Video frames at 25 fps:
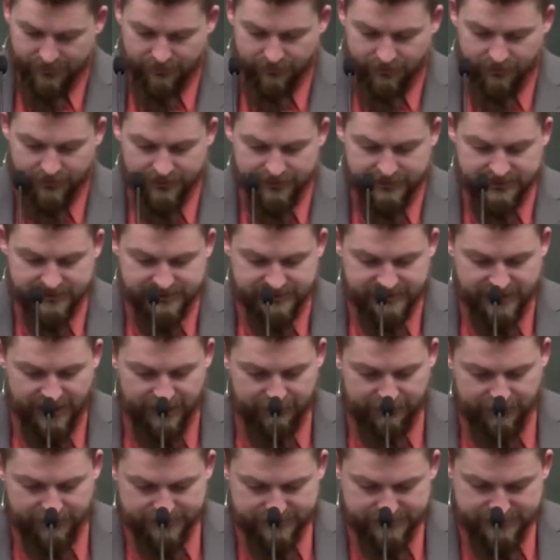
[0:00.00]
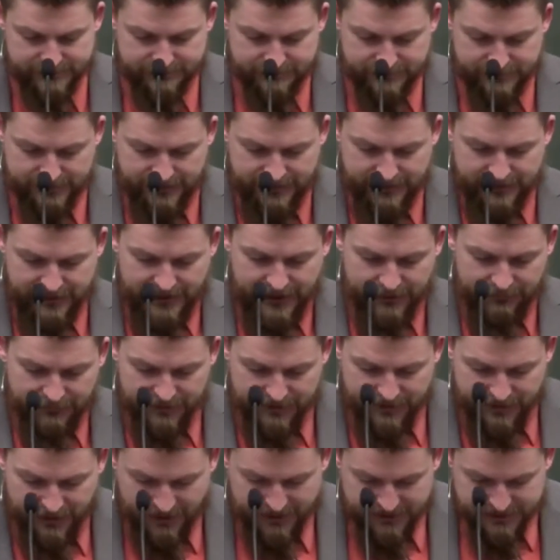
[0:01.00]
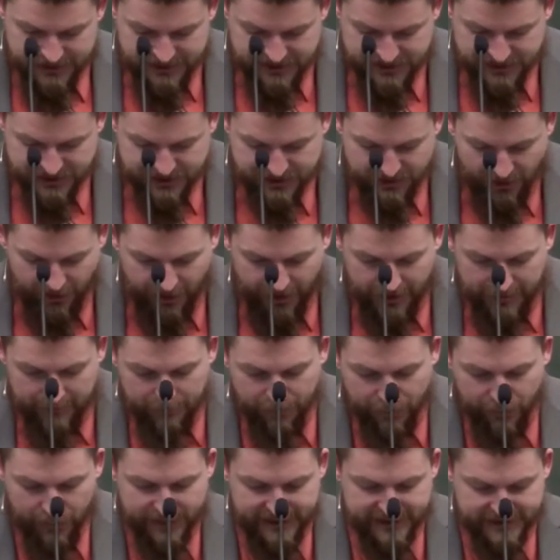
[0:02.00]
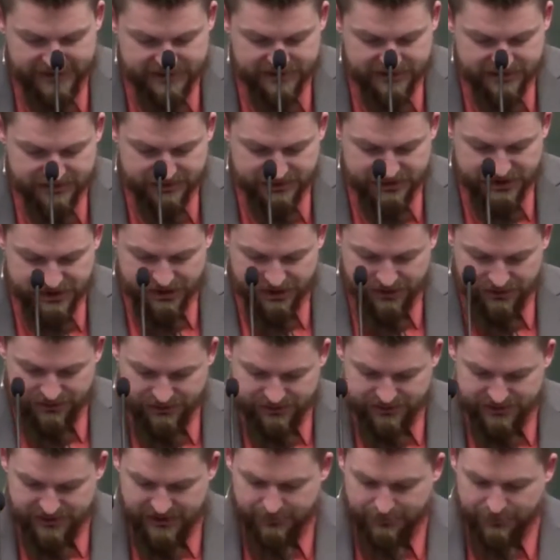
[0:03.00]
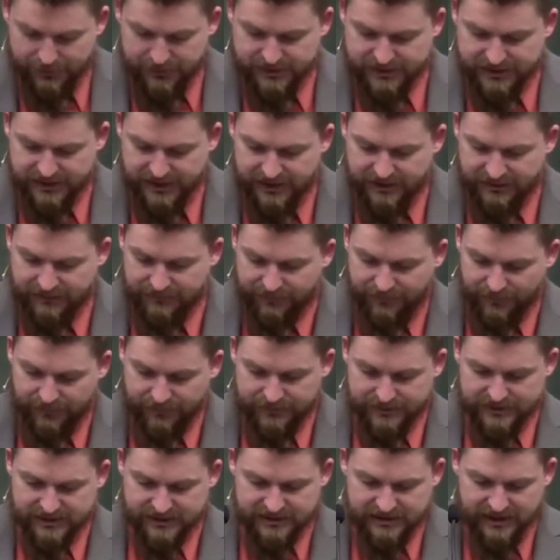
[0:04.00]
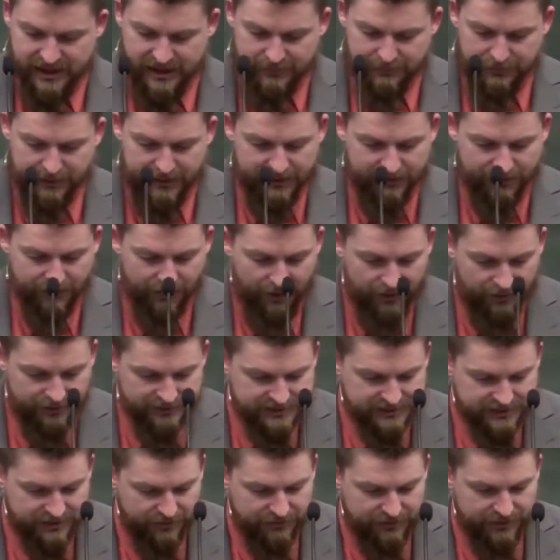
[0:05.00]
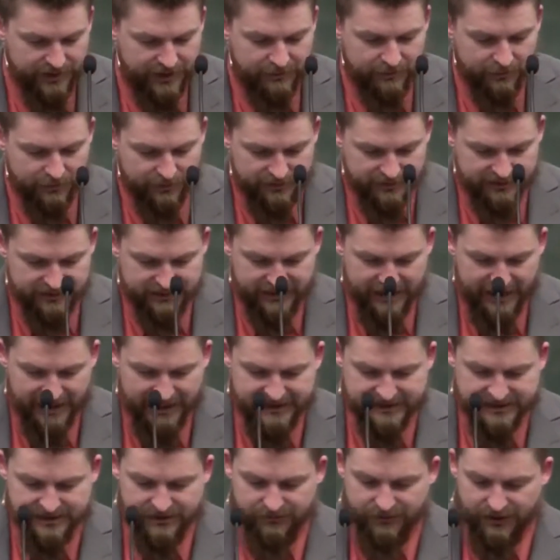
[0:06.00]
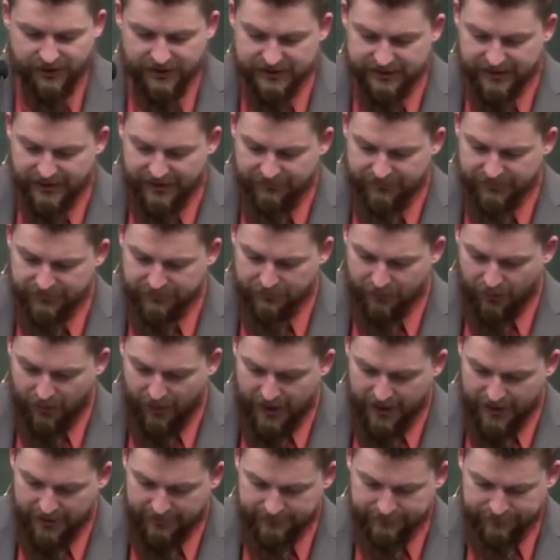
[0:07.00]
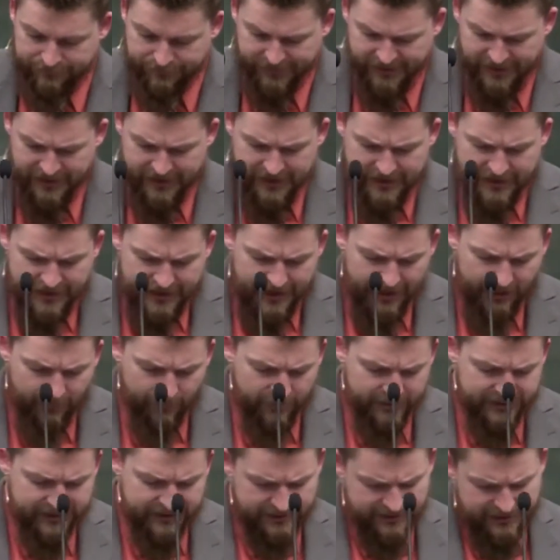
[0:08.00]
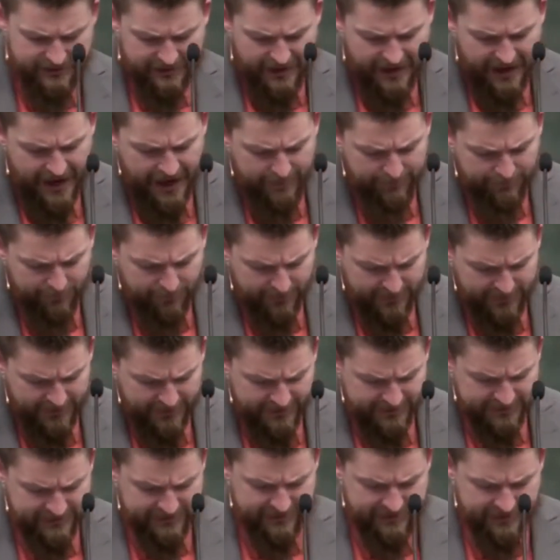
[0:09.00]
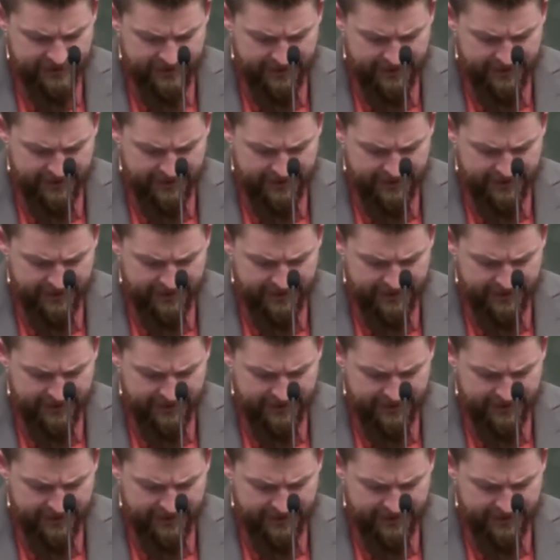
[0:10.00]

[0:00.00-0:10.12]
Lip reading: one of the disciples. And because he saw it pleased the Jews, he proceeded further to take Peter also. Then were the days of unleavened bread. And when he had apprehended